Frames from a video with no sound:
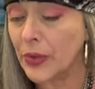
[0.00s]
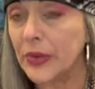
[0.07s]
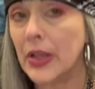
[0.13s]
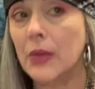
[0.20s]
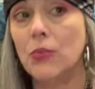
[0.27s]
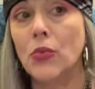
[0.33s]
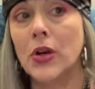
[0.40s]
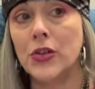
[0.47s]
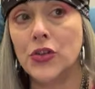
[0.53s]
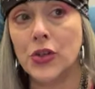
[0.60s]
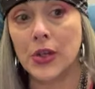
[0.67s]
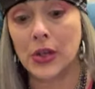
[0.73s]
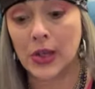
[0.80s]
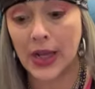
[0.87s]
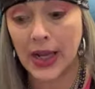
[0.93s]
and then once
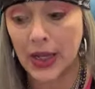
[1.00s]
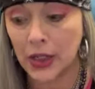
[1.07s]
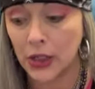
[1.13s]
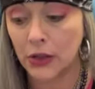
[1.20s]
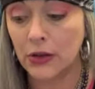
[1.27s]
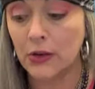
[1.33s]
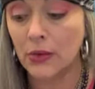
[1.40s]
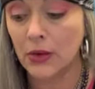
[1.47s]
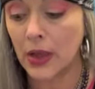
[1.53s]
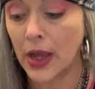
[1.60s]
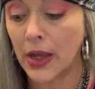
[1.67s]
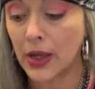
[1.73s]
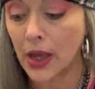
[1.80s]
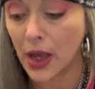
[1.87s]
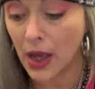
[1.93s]
it hit you, you were
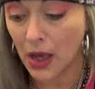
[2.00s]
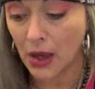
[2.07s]
like,